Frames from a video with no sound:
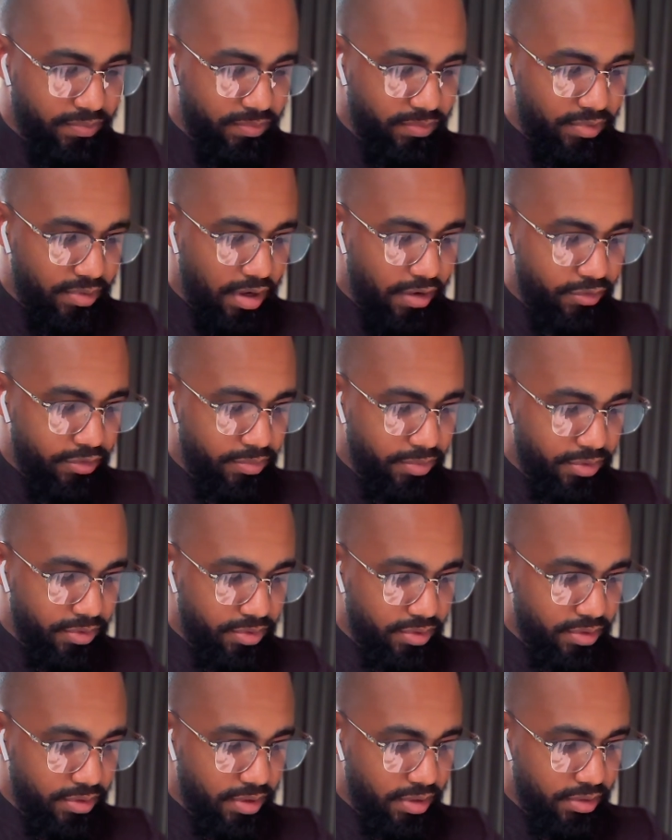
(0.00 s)
the average
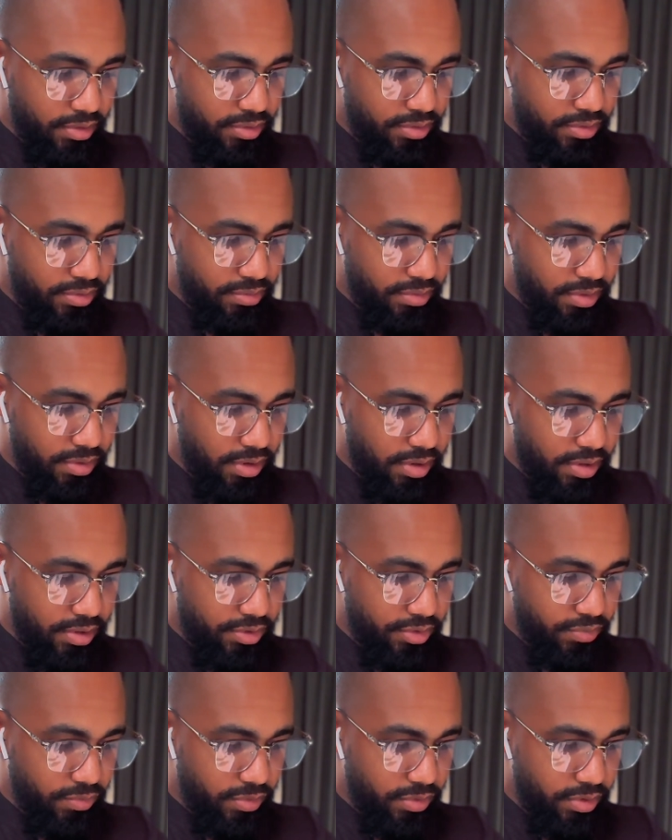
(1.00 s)
person that's an
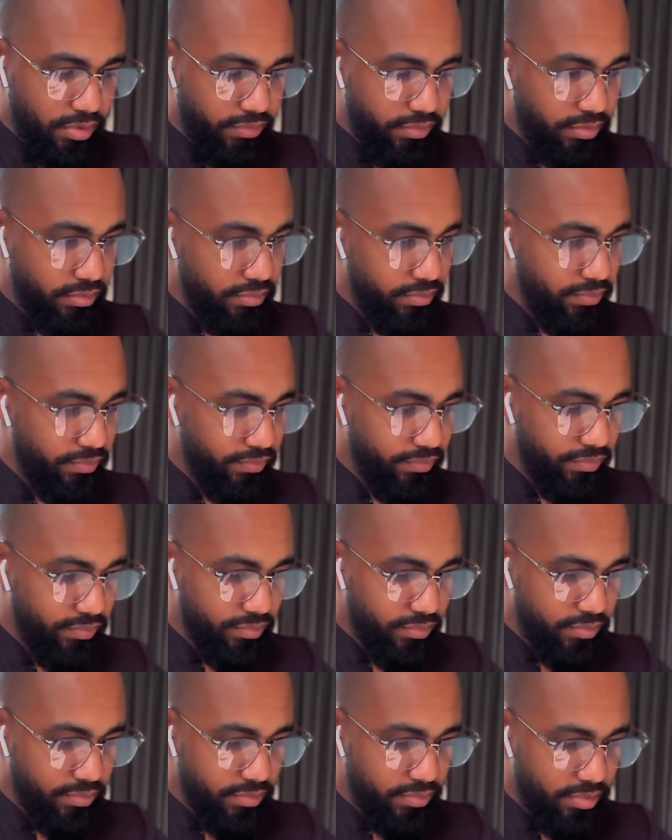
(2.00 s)
artist won't even
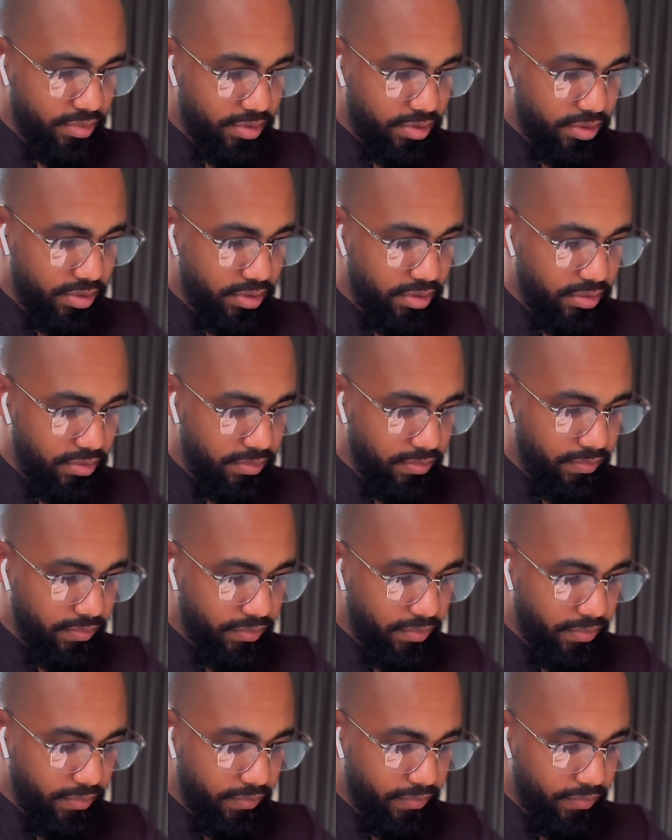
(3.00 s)
see.
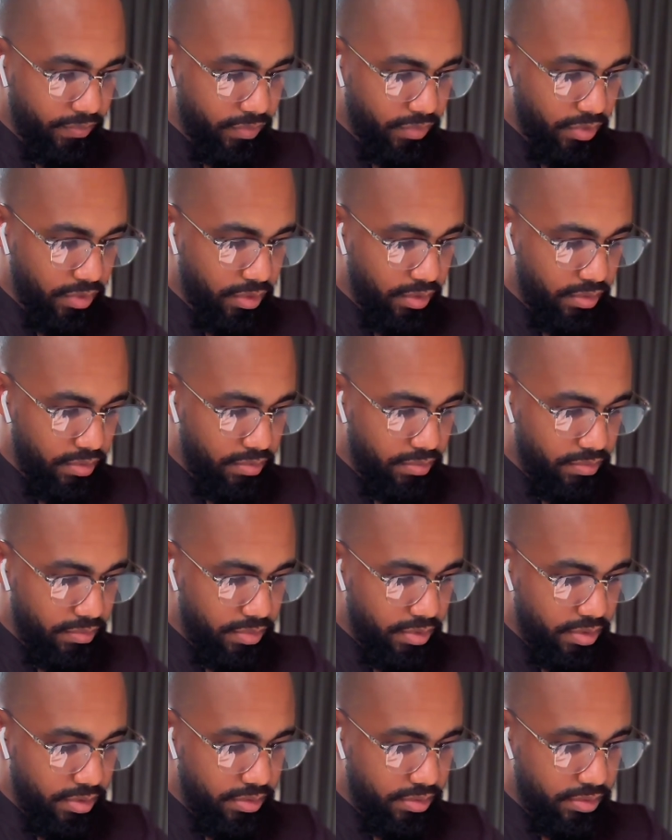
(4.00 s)

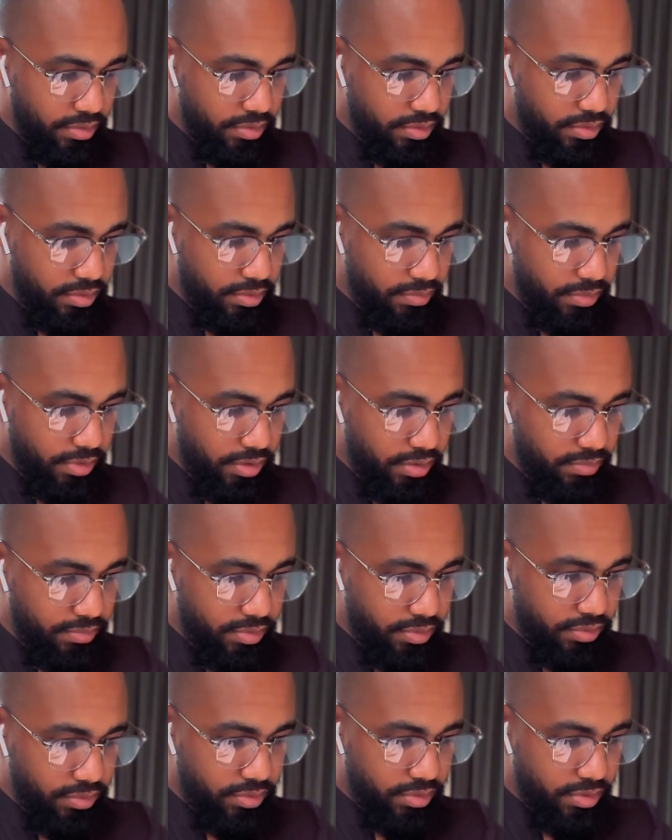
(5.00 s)
But sometimes
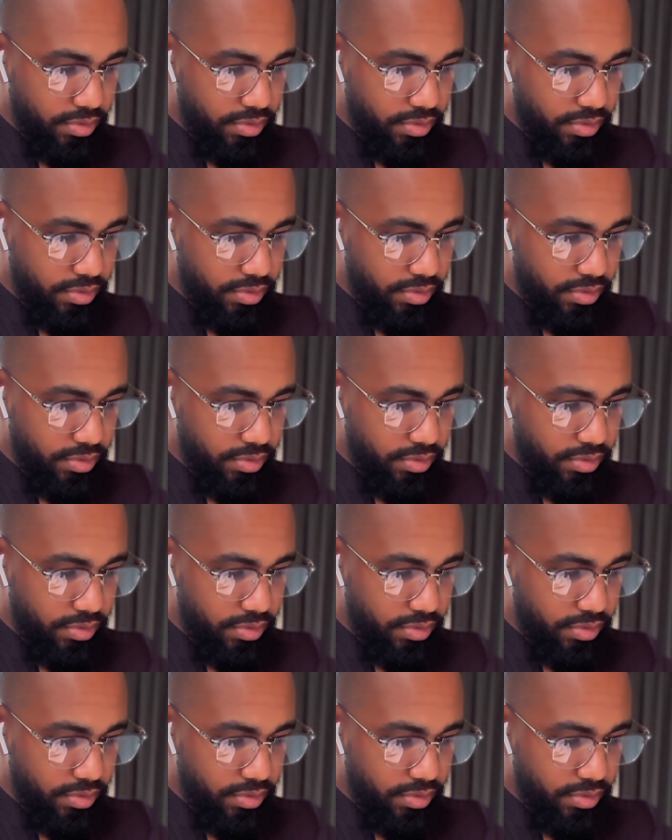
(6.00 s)
those